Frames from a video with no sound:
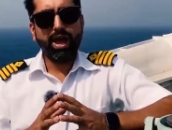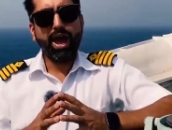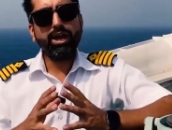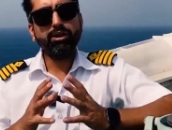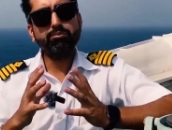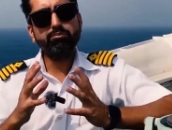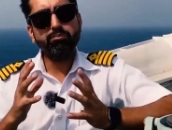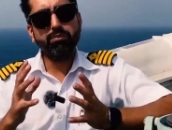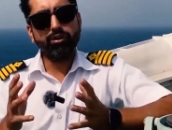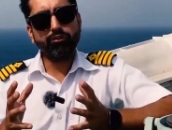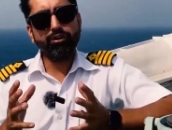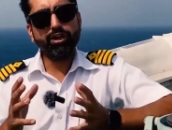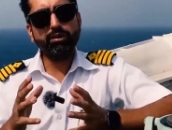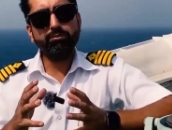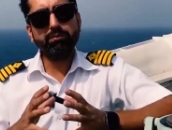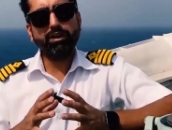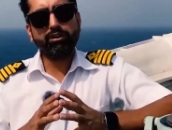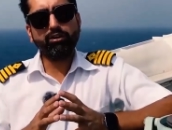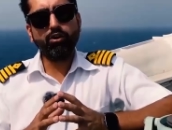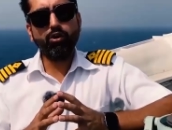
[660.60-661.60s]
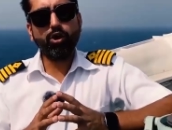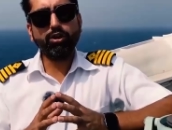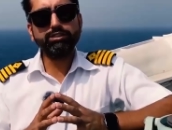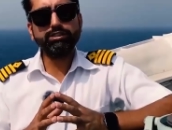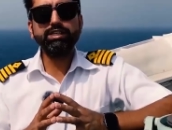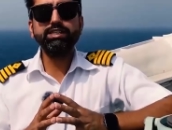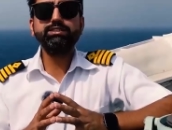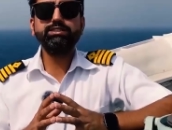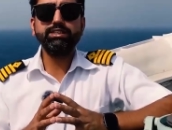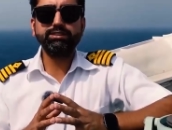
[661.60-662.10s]
And marine
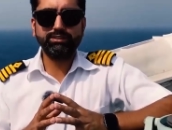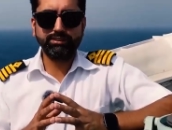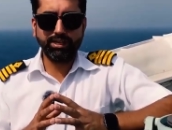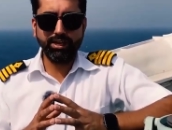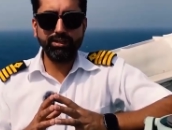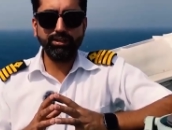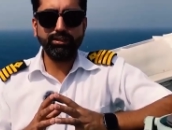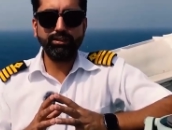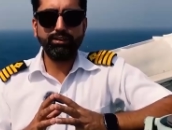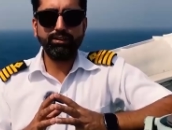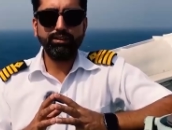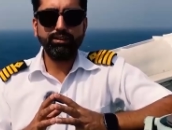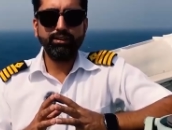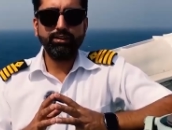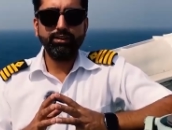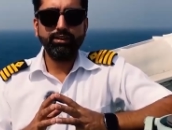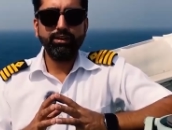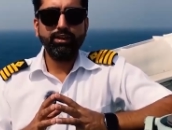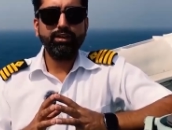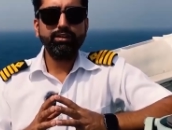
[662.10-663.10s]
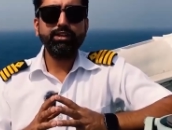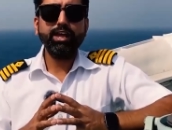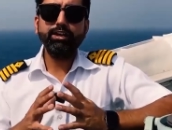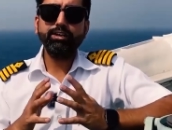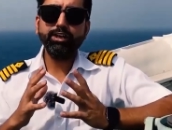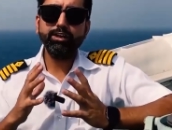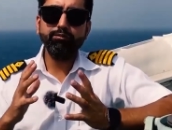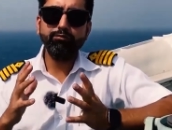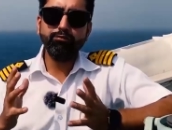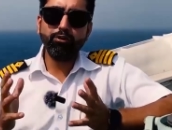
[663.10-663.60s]
meteorology is a skill that
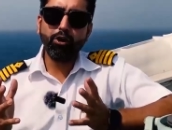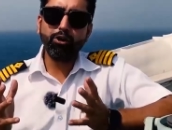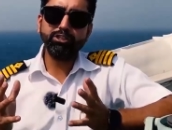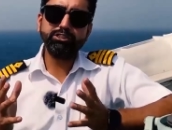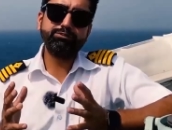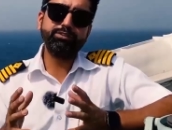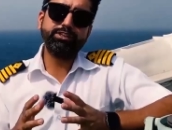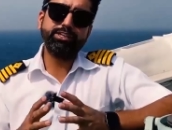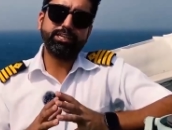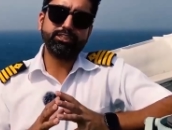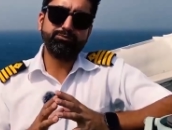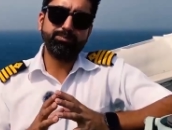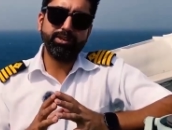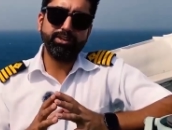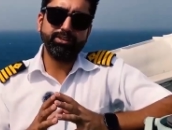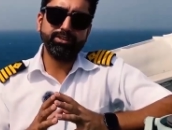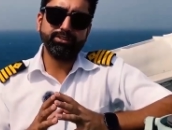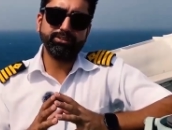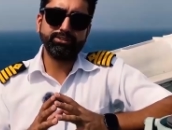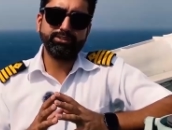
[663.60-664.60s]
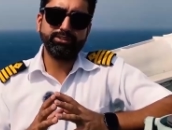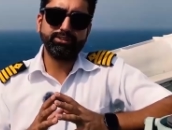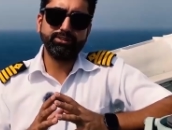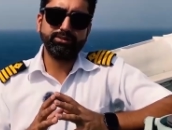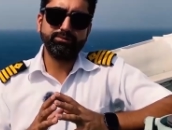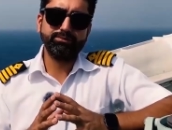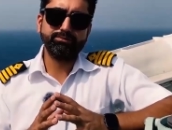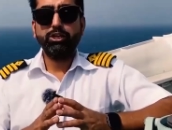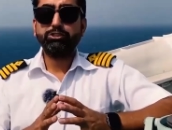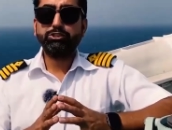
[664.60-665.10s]
evolves with experience.
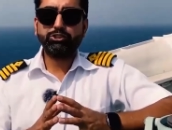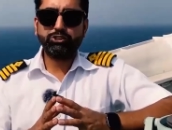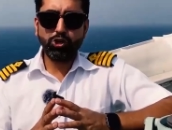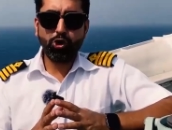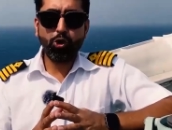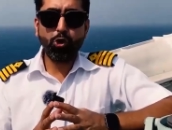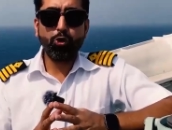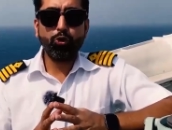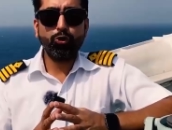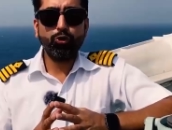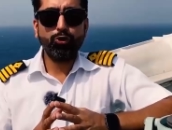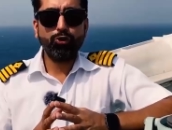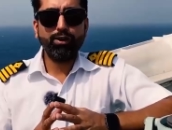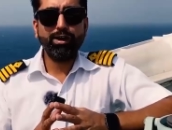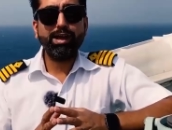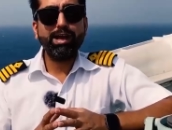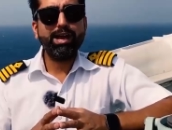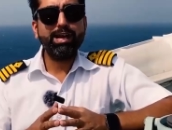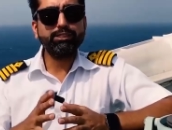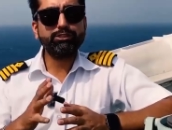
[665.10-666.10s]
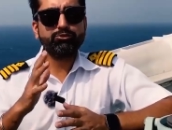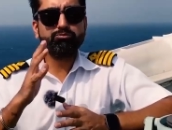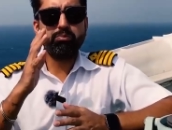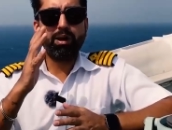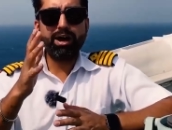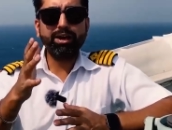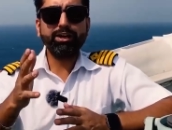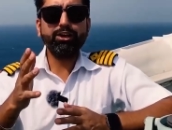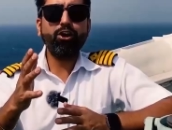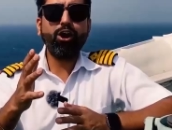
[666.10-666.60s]
So,
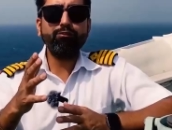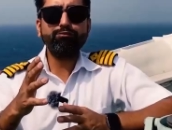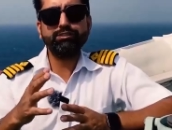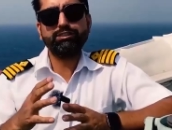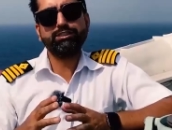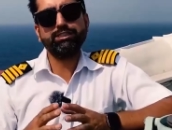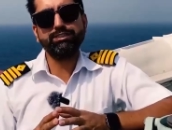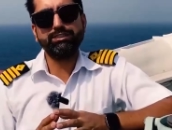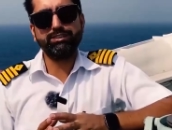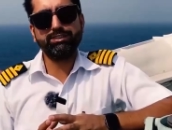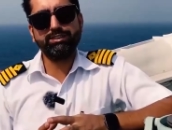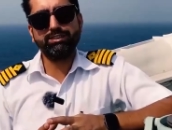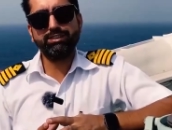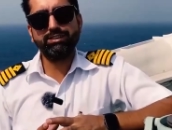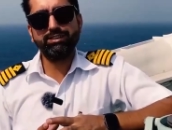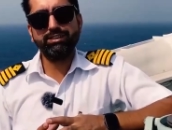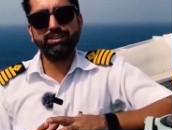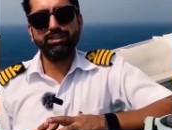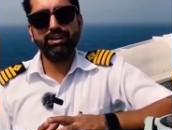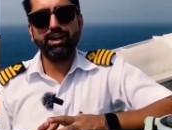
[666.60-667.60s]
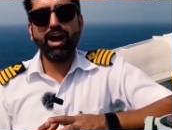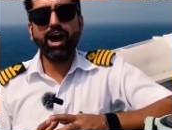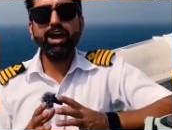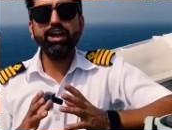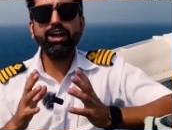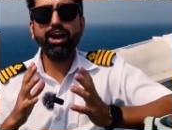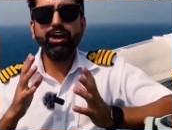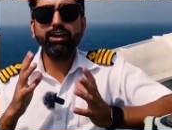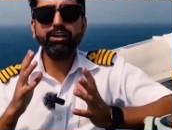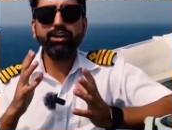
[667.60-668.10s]
aspiring officers,
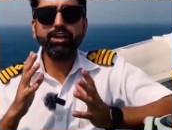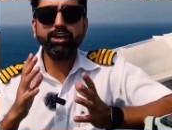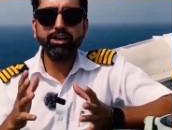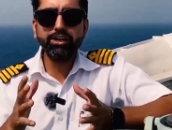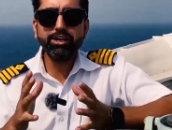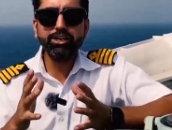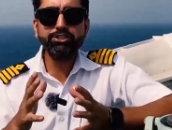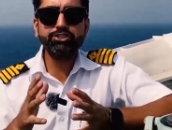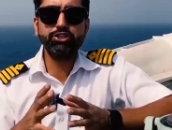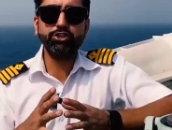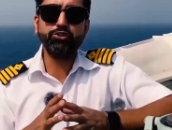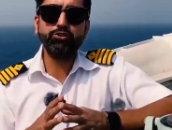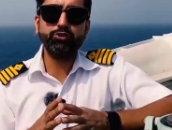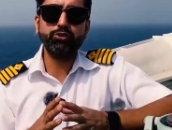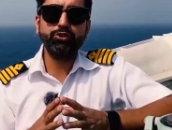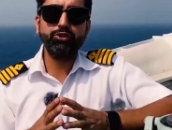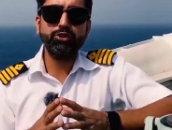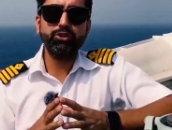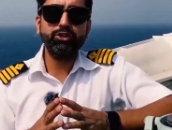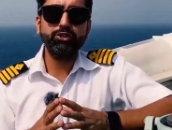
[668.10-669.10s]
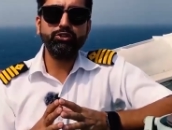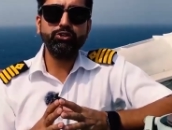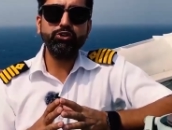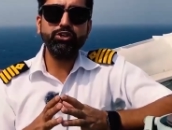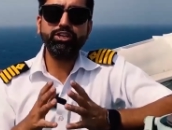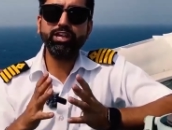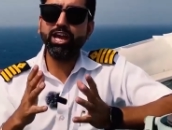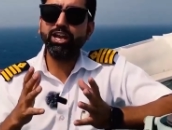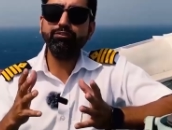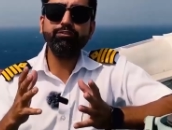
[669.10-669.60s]
I encourage you to
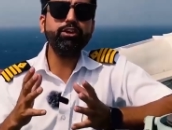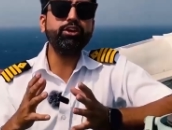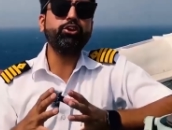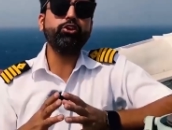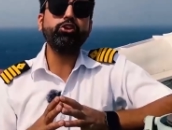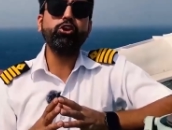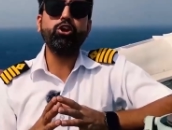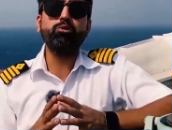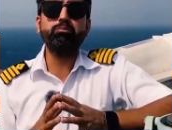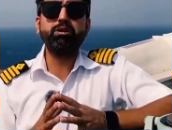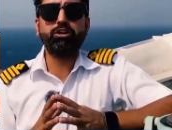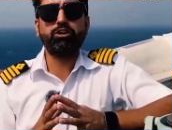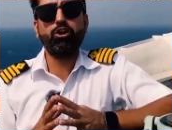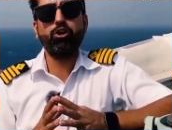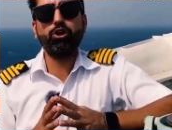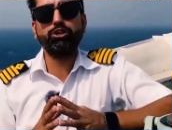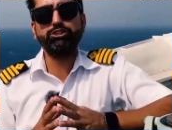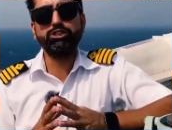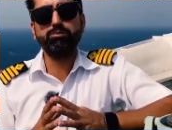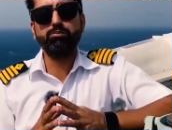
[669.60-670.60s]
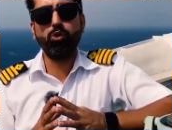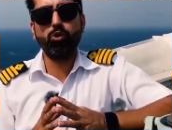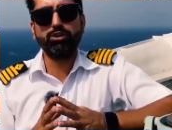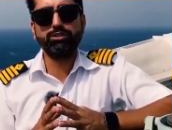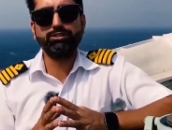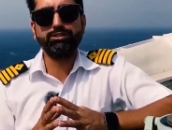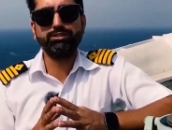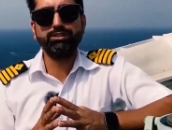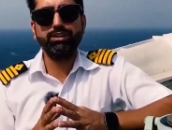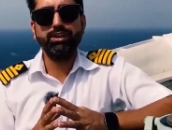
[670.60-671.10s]
delve into your meteorology
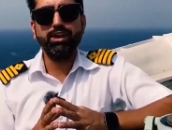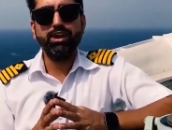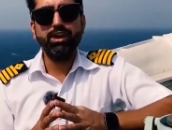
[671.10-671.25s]
books,